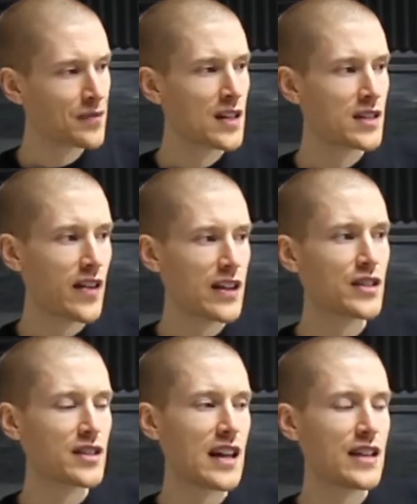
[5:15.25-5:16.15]
So that's
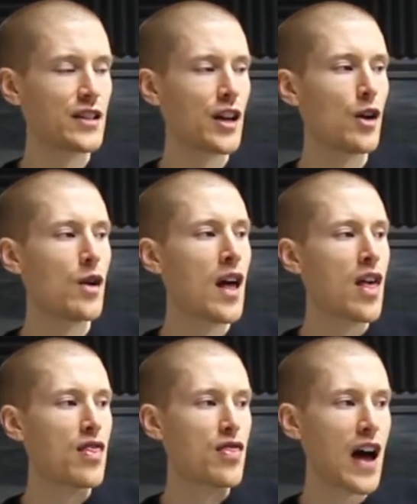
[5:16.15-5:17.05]
just letting you know
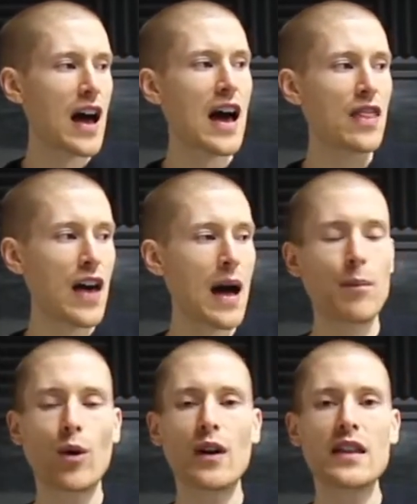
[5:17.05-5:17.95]
that at that
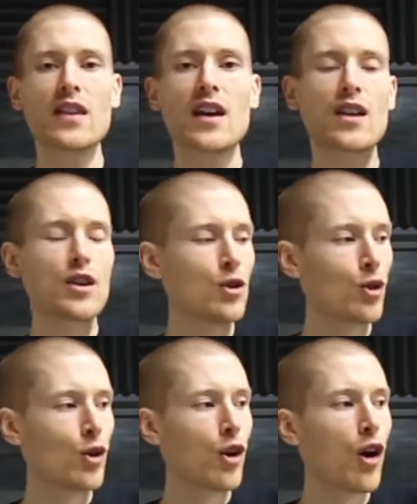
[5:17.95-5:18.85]
point,
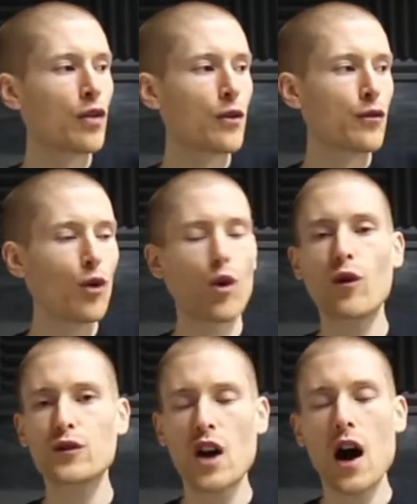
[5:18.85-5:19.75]
you're on the
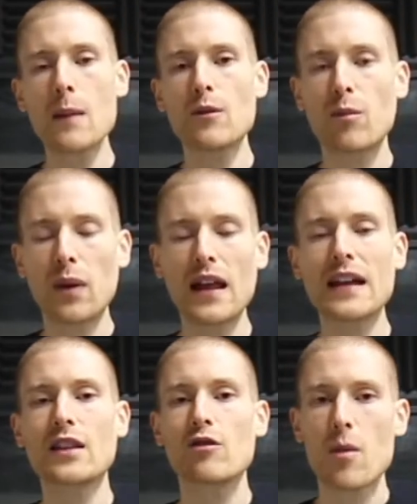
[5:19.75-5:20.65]
4th time of
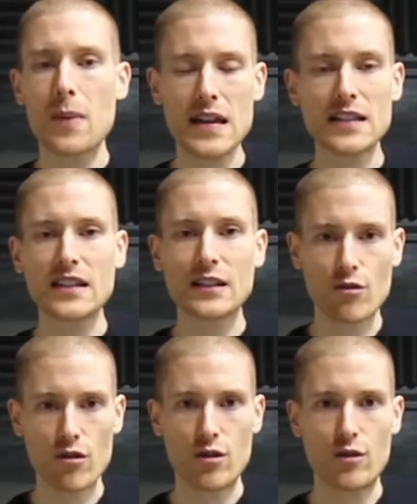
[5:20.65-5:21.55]
playing the repeated
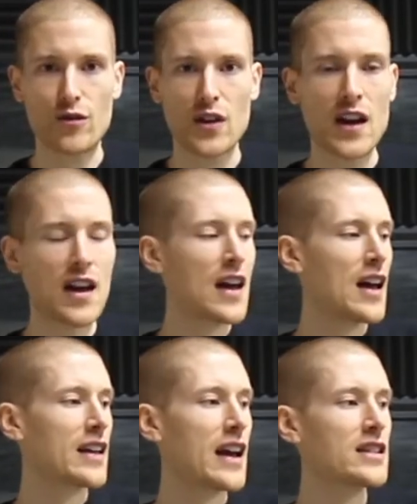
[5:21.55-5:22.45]
groove.
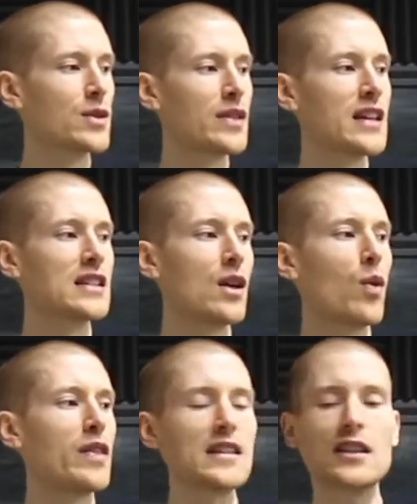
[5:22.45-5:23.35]
Okay, so when
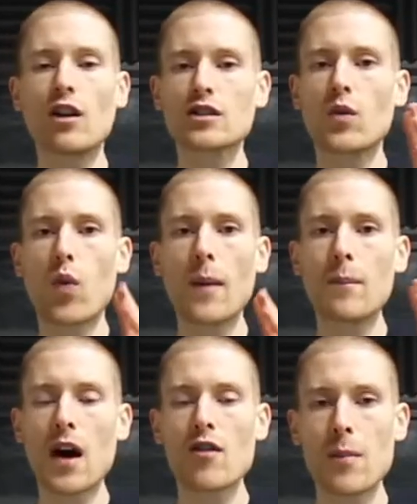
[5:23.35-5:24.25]
there's lots of 1
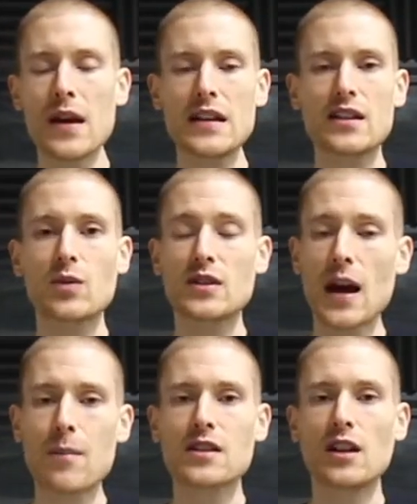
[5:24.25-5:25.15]
bar repeats, which
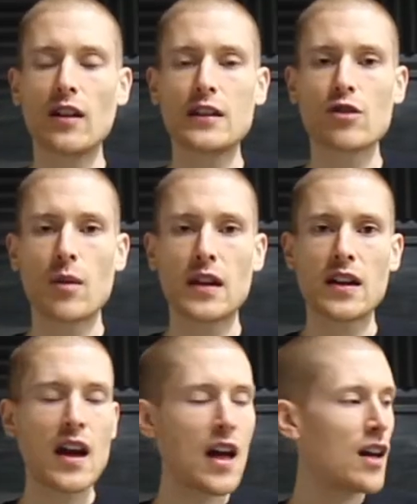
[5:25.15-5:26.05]
happens a lot in drumming,